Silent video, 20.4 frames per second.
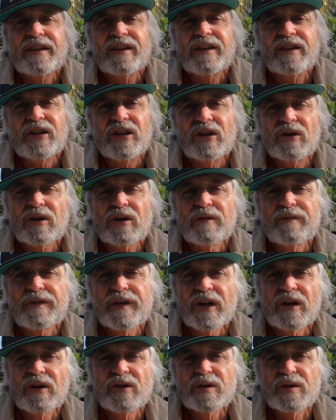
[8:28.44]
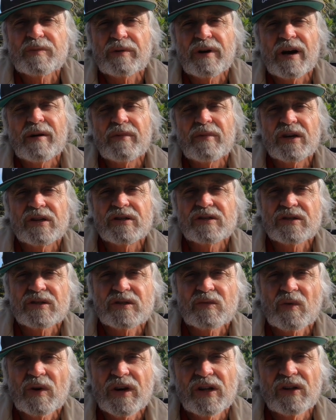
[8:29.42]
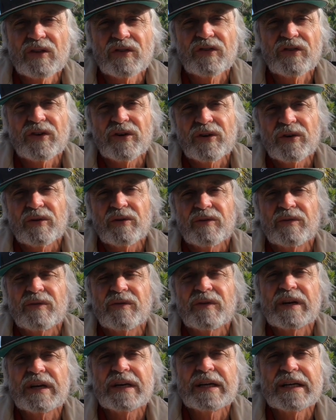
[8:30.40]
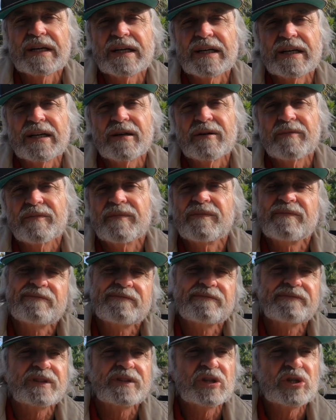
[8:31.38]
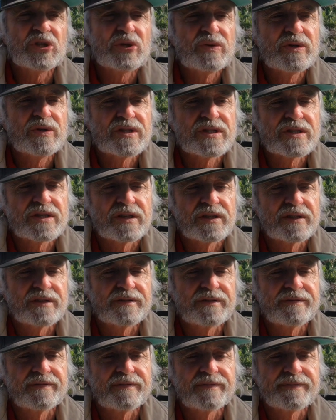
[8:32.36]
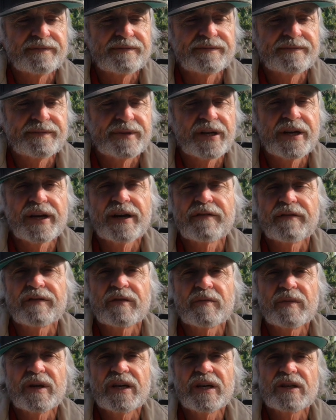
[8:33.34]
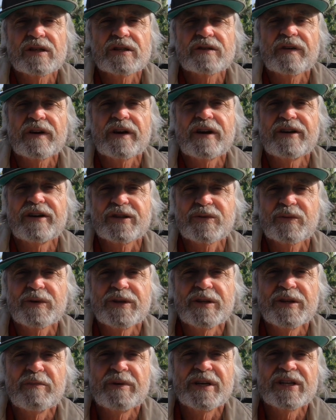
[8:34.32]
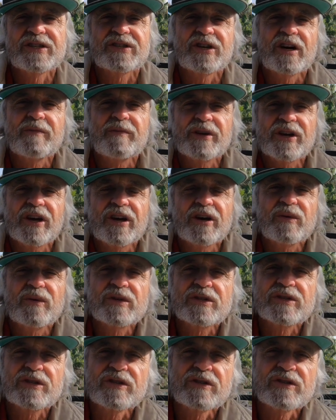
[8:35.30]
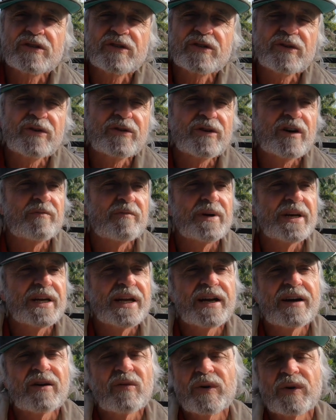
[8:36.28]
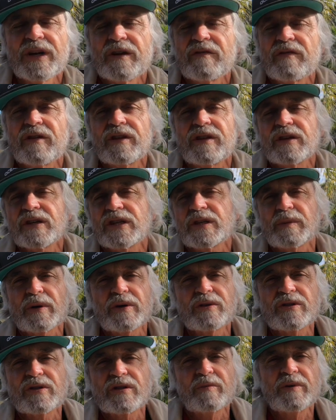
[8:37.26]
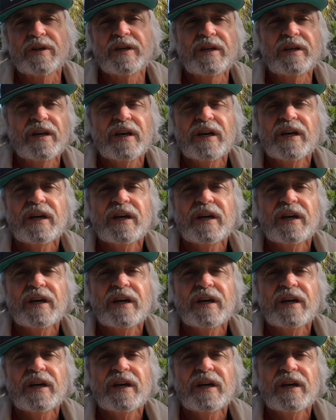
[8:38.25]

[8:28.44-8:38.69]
you're looking for those parameters as well. So the jury's a bit out for me as far as when the best time to go is concerned. I've been out when everything's supposed to be